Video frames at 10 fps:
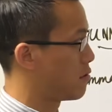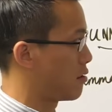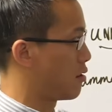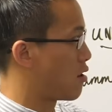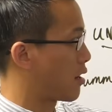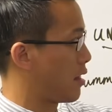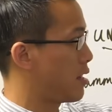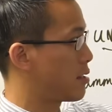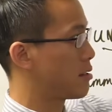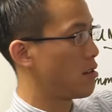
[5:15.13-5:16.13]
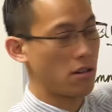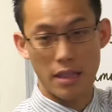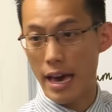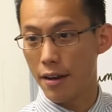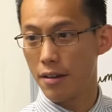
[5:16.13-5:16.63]
Just log of this, log
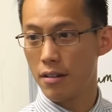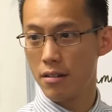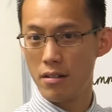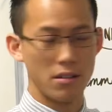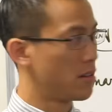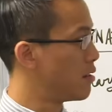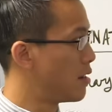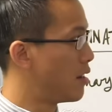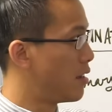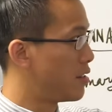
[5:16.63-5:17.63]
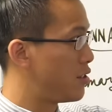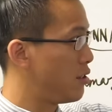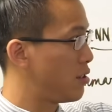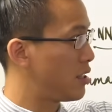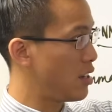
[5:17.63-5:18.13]
of that. Do
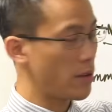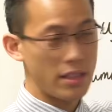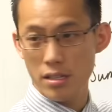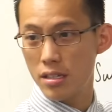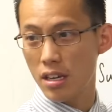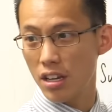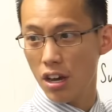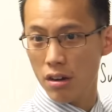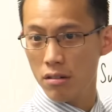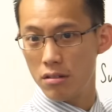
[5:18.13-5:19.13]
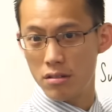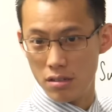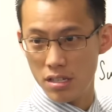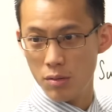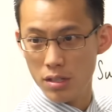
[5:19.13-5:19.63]
you see where this is gonna go? Do
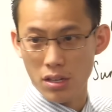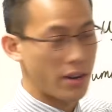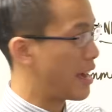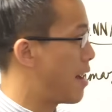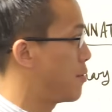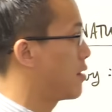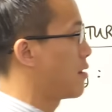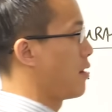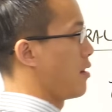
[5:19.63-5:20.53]
you see what's going to happen?